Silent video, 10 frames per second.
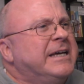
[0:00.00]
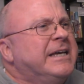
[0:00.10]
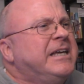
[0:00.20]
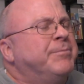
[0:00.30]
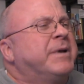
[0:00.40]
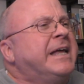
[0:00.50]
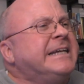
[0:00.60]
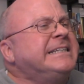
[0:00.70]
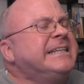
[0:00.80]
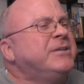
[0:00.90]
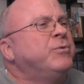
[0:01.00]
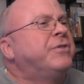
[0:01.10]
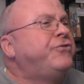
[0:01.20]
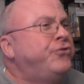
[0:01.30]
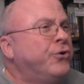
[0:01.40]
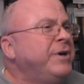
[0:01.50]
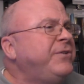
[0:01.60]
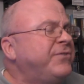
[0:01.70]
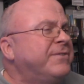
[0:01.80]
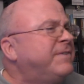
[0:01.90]
He planted it with
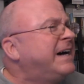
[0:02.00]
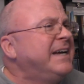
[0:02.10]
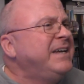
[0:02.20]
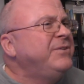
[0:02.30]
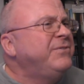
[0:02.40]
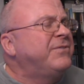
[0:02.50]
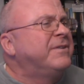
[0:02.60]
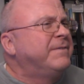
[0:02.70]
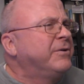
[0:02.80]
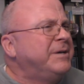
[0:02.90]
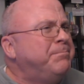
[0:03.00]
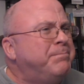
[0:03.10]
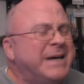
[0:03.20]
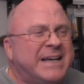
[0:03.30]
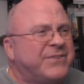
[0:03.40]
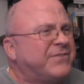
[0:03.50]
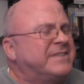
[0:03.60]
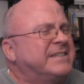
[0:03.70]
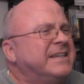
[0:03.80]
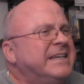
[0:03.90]
choice vines, the very
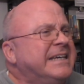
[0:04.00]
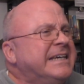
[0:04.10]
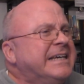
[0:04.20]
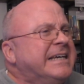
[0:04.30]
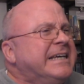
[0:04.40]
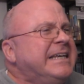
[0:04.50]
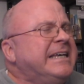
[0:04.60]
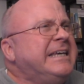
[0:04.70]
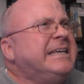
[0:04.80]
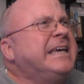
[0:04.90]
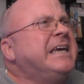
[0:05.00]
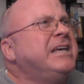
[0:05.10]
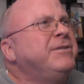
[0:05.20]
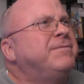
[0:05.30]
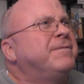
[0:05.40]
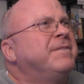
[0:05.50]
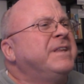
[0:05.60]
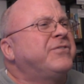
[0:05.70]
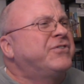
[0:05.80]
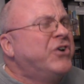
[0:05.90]
best. He gave
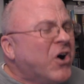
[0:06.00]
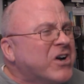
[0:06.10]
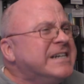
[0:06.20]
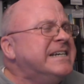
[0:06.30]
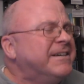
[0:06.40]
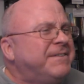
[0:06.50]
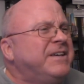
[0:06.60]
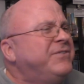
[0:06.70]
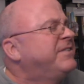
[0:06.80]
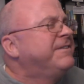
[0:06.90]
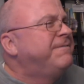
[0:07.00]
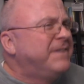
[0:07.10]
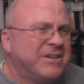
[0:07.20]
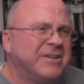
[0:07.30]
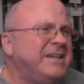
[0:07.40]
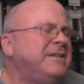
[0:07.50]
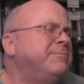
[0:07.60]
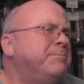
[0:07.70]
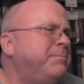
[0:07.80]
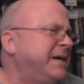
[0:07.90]
this garden of His the
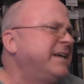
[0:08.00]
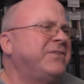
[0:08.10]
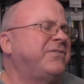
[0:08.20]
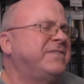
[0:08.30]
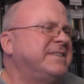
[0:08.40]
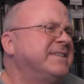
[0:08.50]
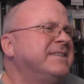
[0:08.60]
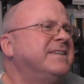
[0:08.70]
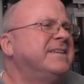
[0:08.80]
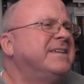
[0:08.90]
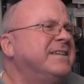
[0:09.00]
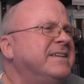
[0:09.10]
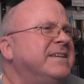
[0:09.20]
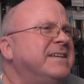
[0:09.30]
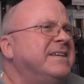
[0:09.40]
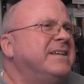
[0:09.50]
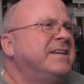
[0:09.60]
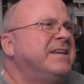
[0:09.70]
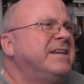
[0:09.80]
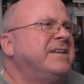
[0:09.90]
very best.
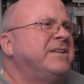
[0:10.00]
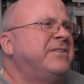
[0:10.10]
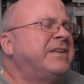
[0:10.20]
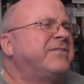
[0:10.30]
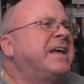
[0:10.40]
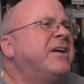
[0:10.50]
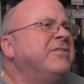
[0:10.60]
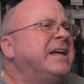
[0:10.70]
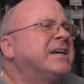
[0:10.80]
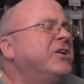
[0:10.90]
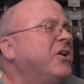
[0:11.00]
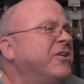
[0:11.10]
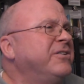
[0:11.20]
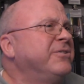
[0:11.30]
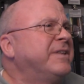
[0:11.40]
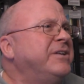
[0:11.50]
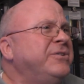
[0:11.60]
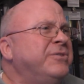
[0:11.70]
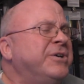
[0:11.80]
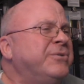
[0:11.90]
Does that sound like a gardener that
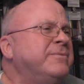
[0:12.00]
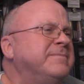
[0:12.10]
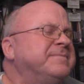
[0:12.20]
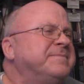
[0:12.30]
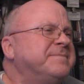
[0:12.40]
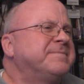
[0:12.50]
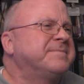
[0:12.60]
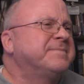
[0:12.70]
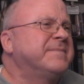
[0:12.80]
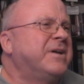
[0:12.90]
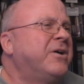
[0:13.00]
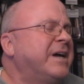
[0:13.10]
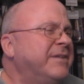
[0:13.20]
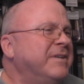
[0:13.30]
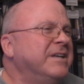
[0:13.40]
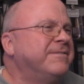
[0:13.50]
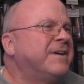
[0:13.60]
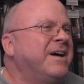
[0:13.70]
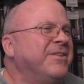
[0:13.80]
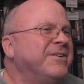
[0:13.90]
you know? Our Heavenly
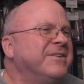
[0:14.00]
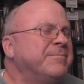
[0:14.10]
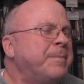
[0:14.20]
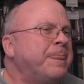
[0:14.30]
Father.